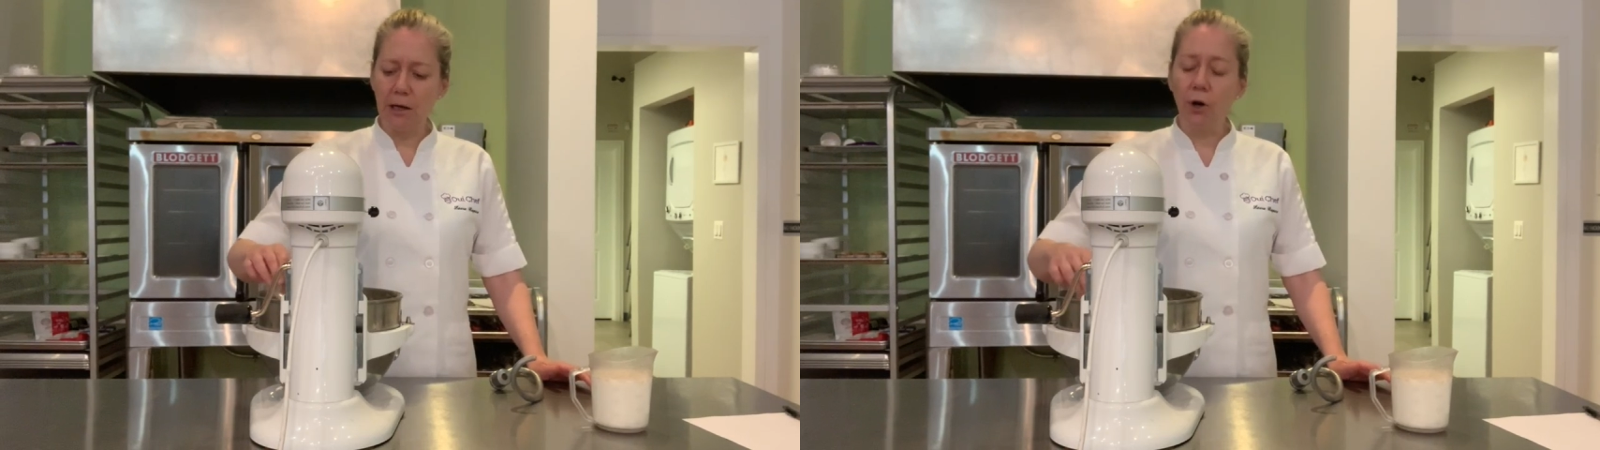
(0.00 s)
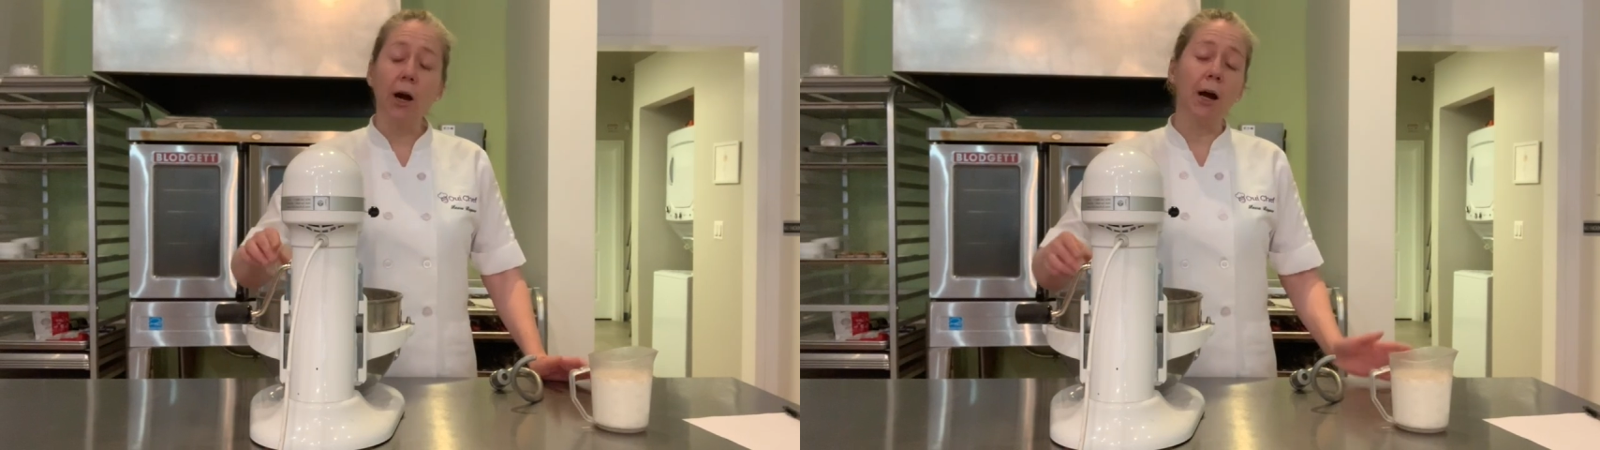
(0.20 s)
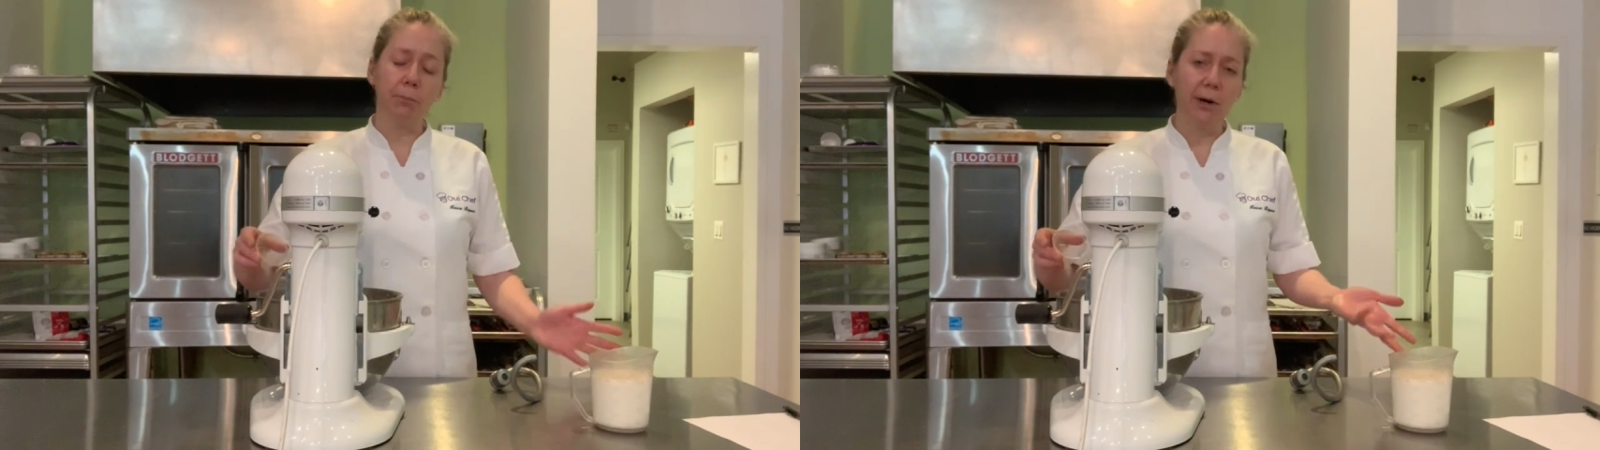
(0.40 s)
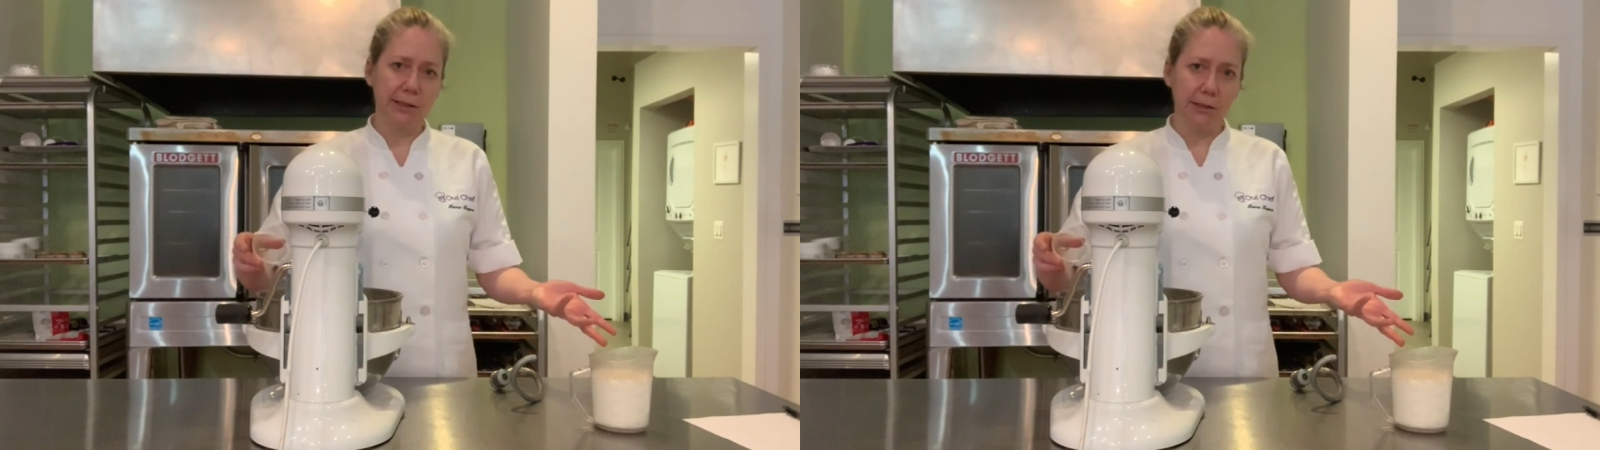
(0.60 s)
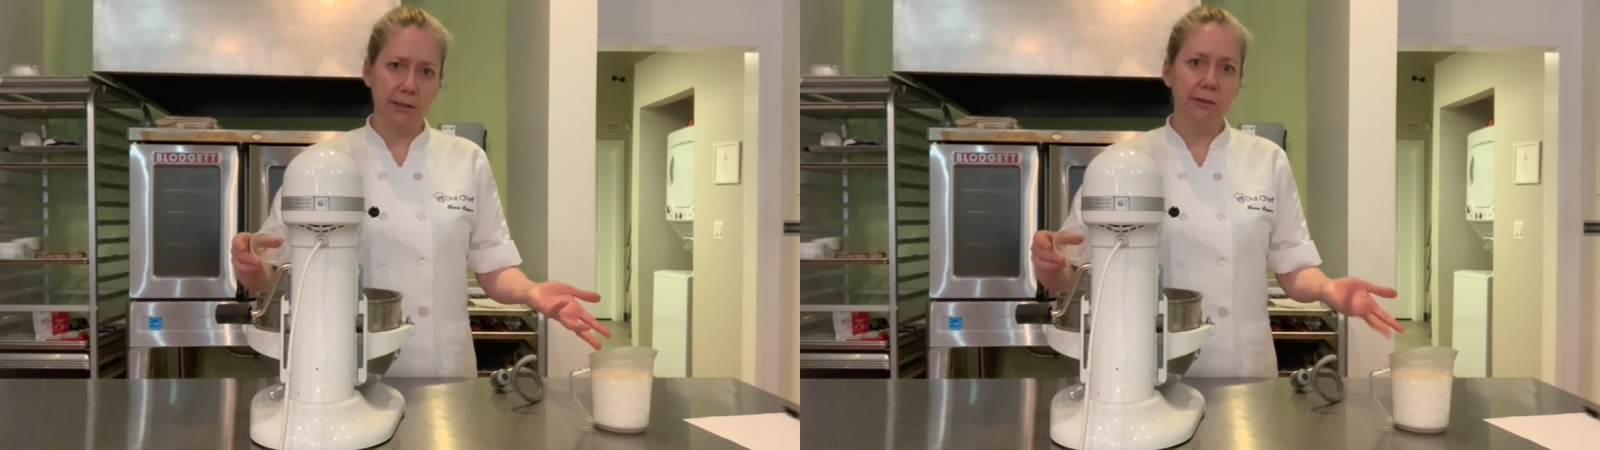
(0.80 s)
or our
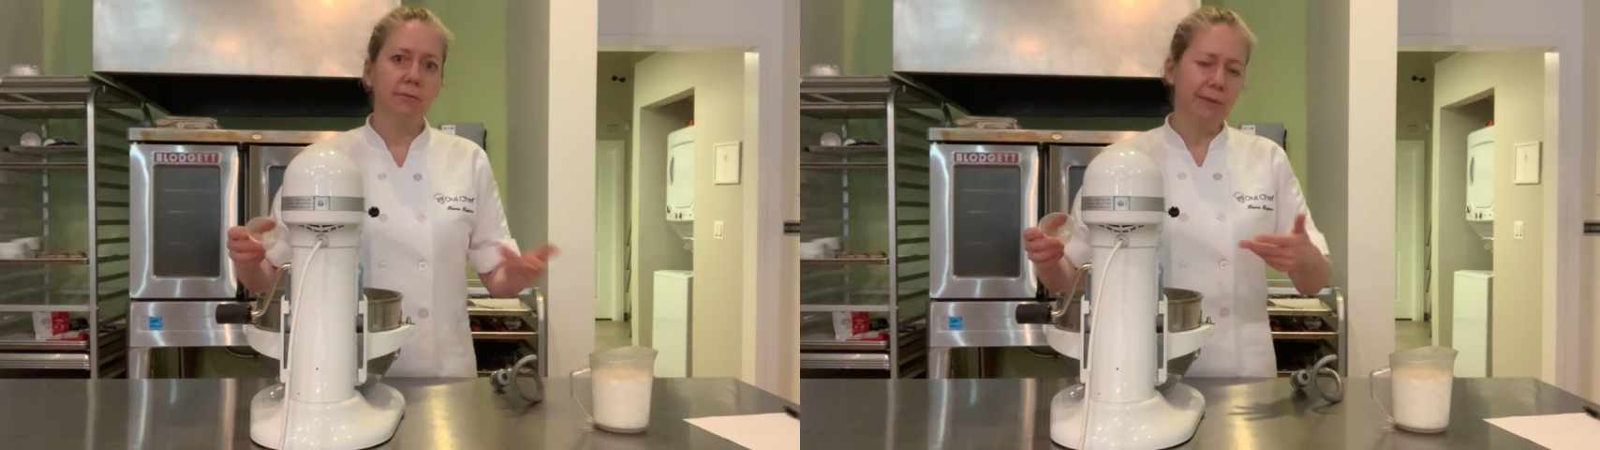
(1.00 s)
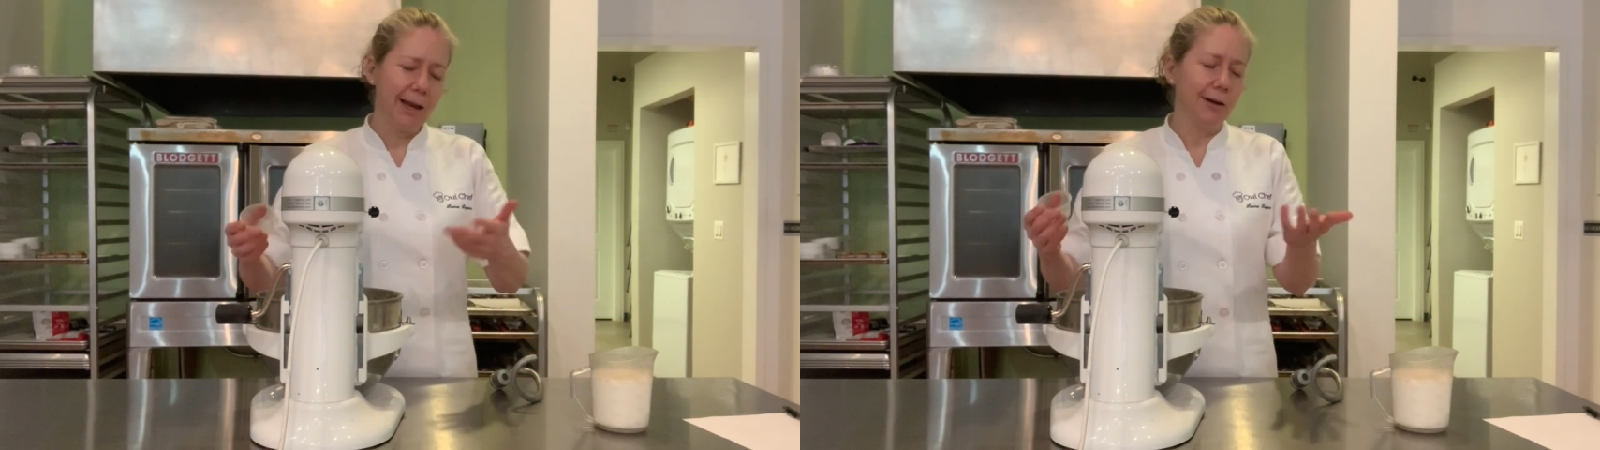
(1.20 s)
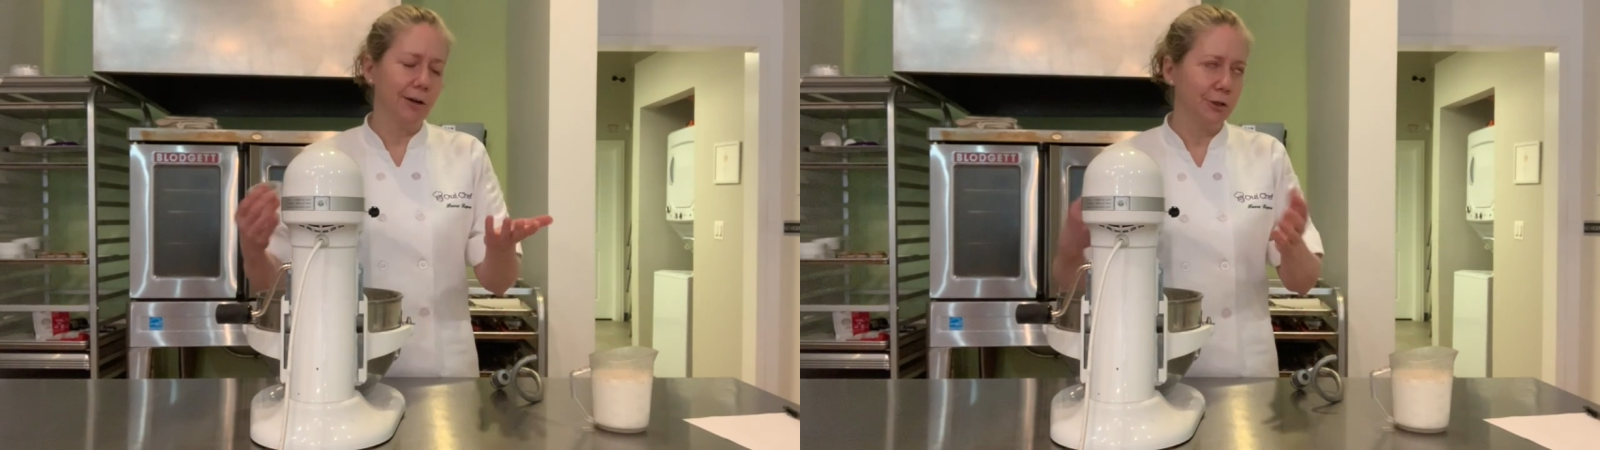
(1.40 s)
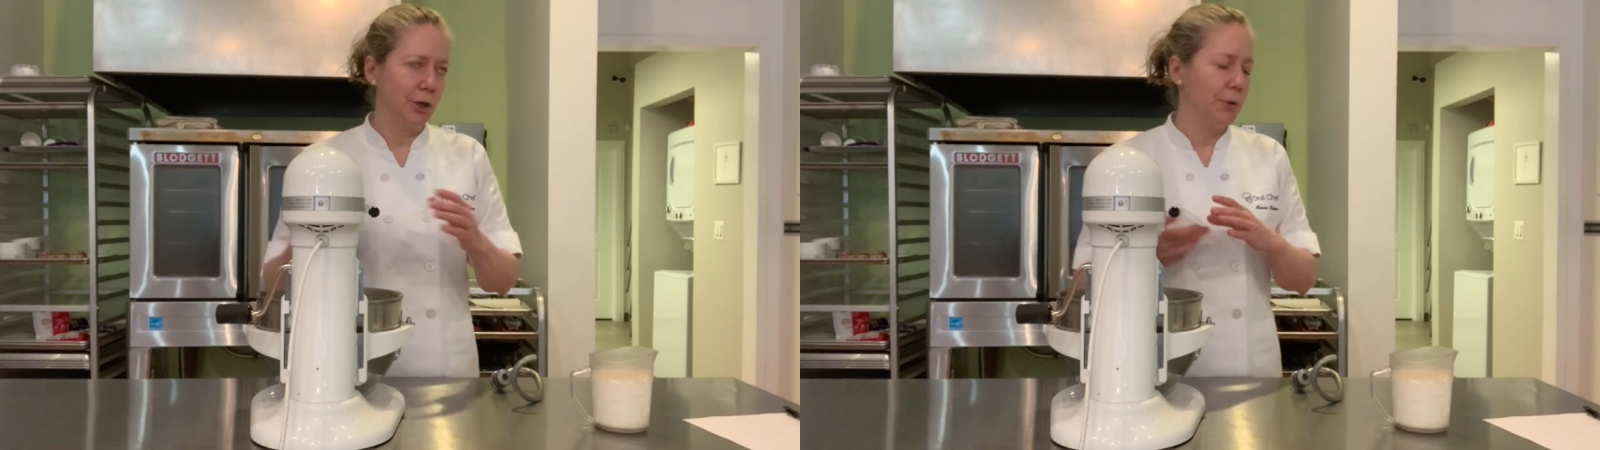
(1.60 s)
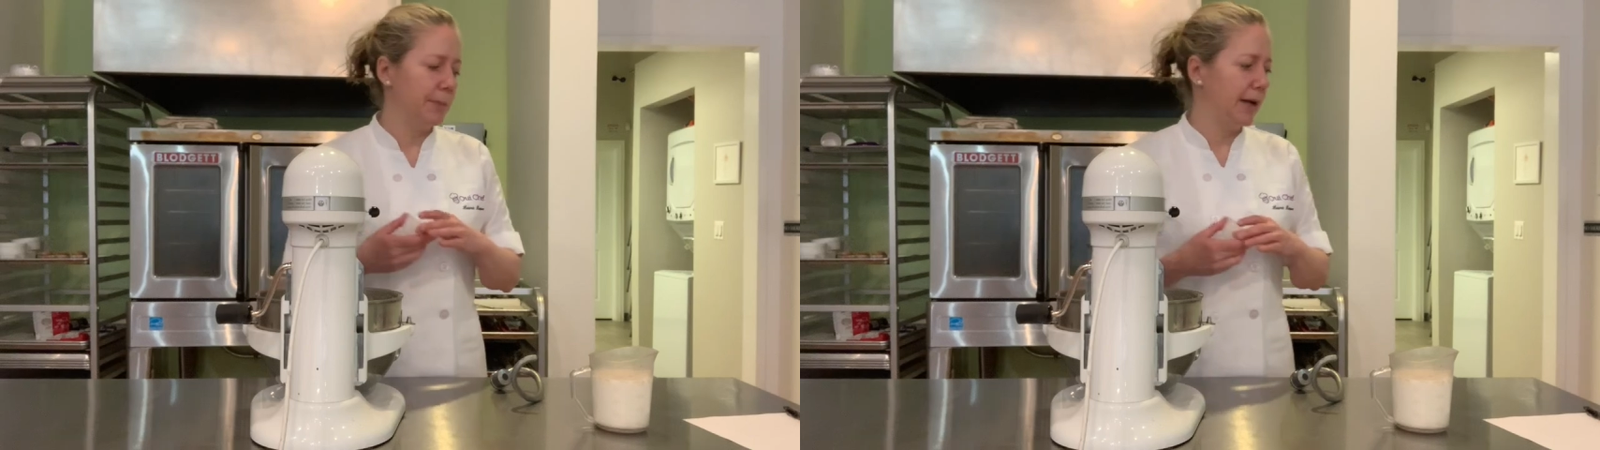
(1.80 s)
pretzels and our dough,